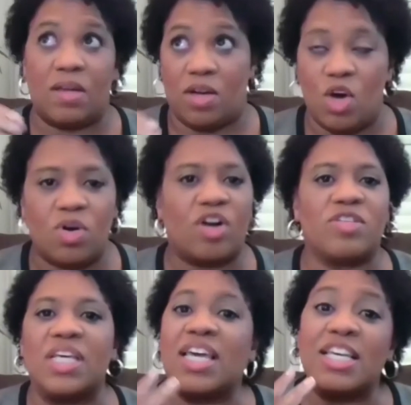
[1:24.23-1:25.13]
no
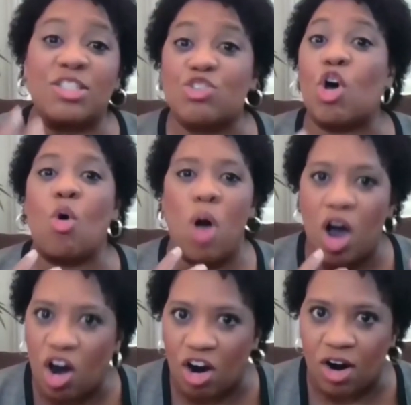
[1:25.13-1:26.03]
cursing, is so
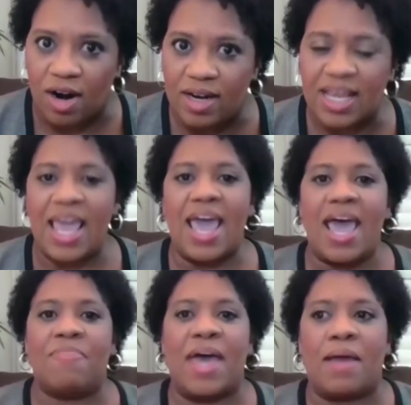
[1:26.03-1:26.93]
hard,
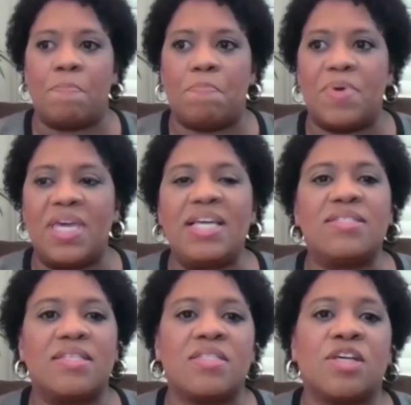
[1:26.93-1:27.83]
and that
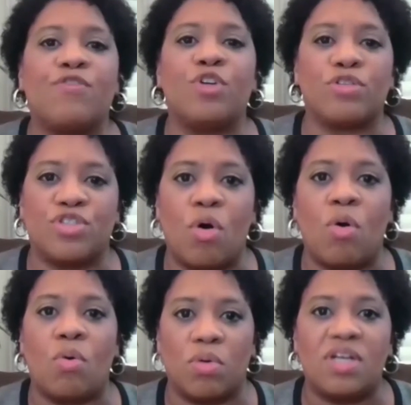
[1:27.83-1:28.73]
pieces of your
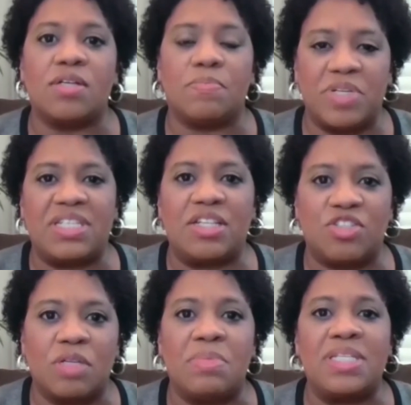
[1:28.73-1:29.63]
soul could
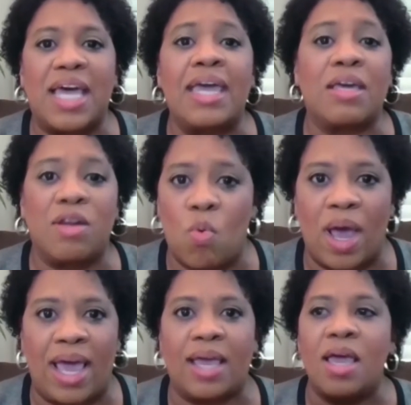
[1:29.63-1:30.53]
potentially be taken
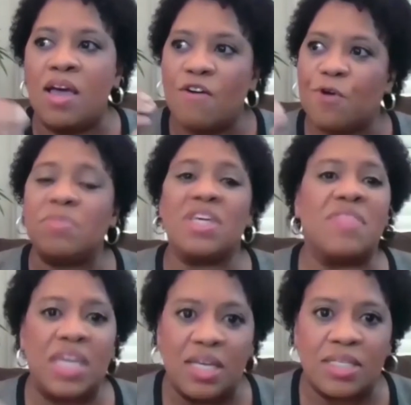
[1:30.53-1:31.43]
away from the
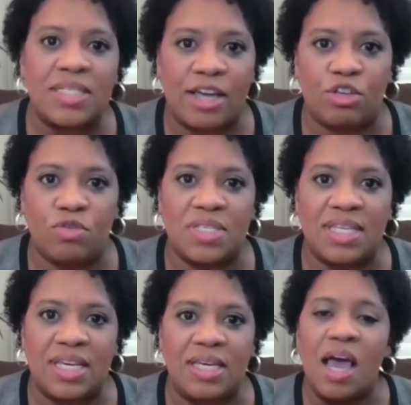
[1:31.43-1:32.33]
things that you
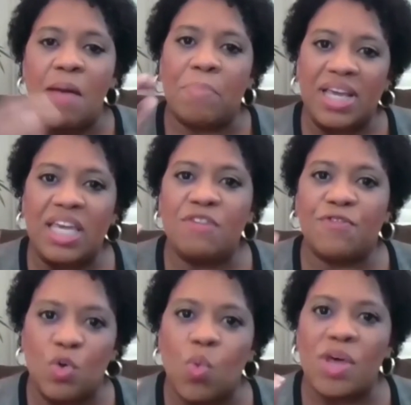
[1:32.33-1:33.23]
see. But
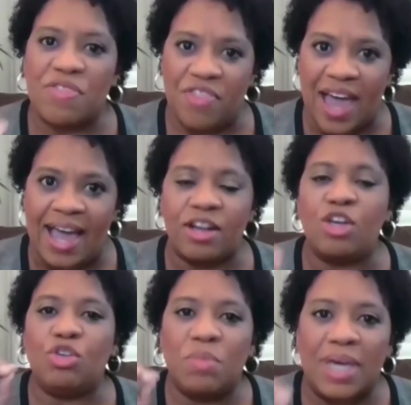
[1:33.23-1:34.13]
even with that,
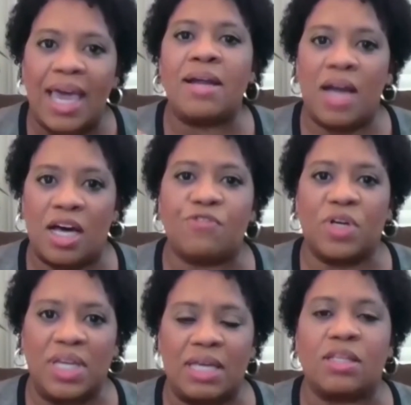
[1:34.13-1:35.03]
you cannot
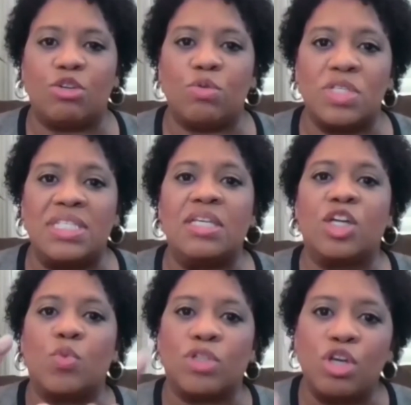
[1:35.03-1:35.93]
forget that you are
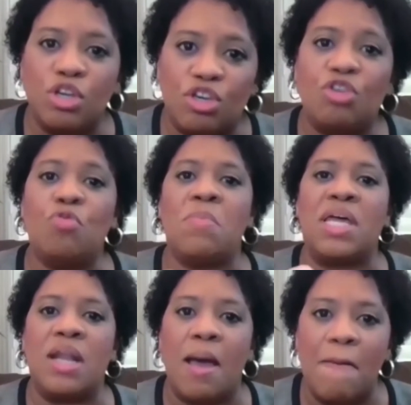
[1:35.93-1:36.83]
dealing with
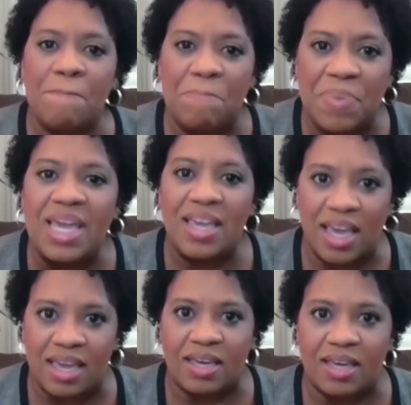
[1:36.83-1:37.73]
human
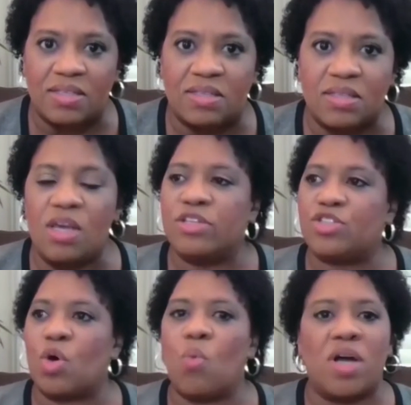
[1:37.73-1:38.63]
beings.
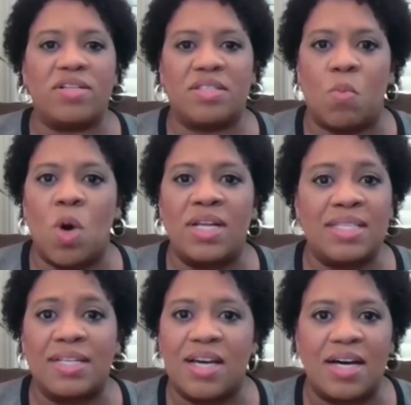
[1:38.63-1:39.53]
So once someone
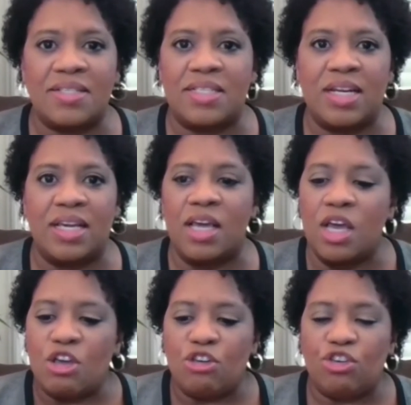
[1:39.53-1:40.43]
is in custody,
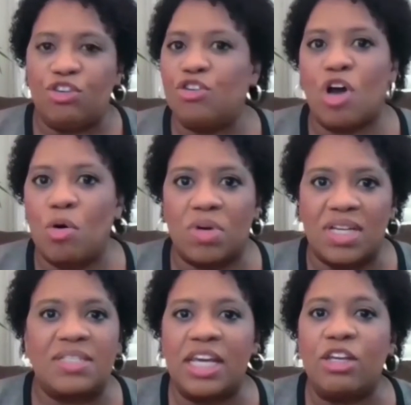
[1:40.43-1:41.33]
you don't
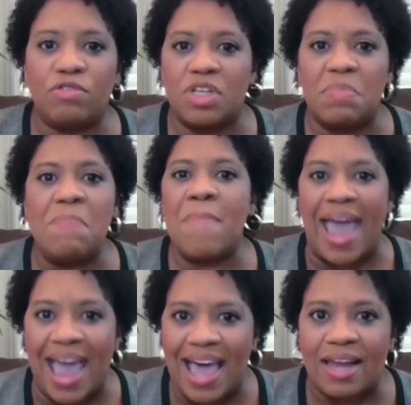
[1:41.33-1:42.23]
continue to be
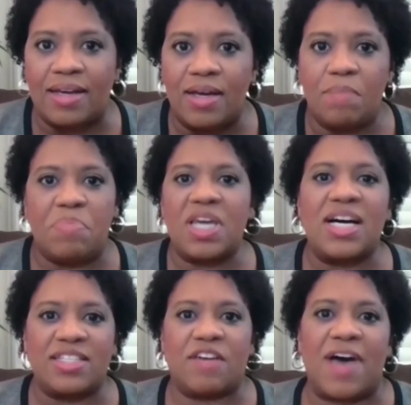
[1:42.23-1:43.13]
mad
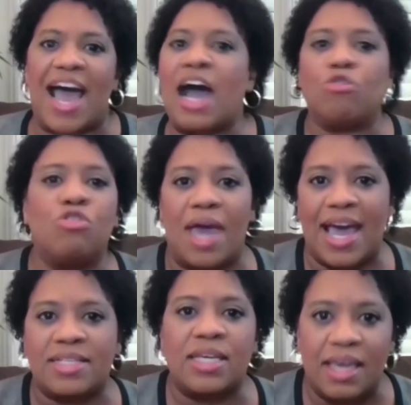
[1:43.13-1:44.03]
because of how you
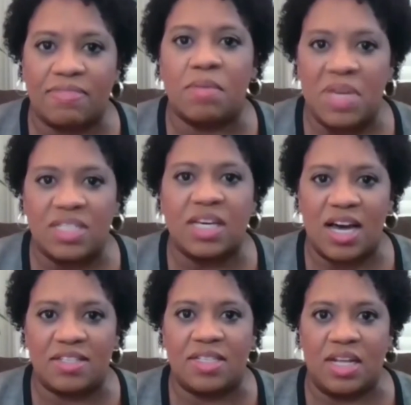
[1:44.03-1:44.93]
had to get them into
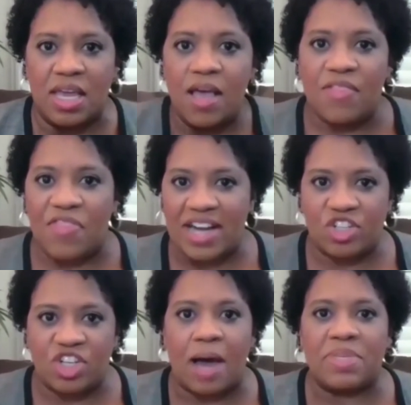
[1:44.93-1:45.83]
custody. That
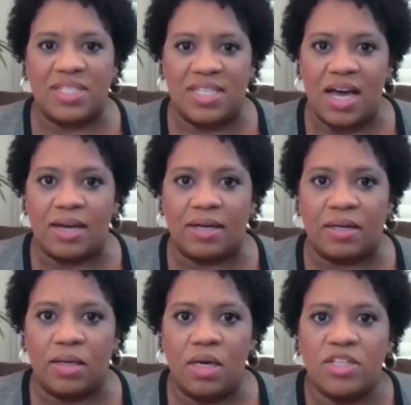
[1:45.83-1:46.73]
job is done.
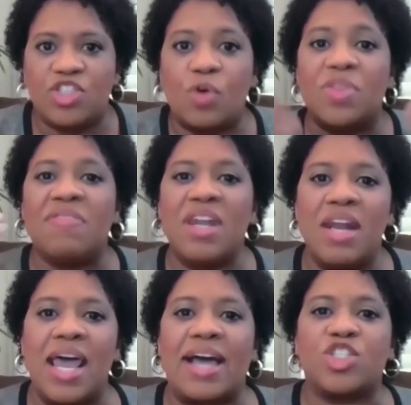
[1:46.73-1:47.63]
So then the
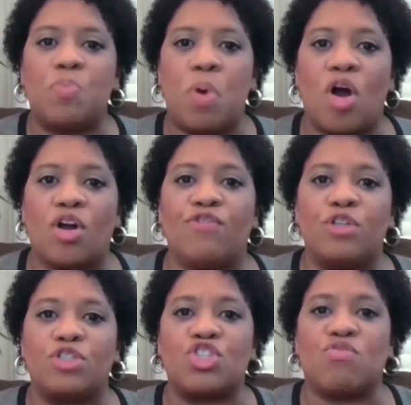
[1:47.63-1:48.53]
next part of
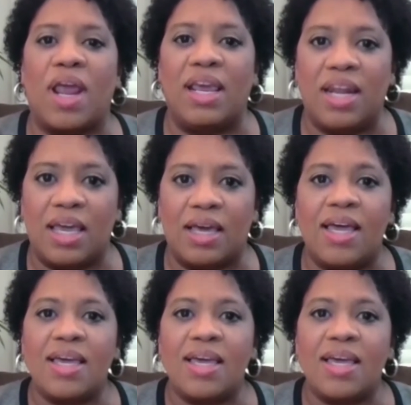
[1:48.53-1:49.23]
your training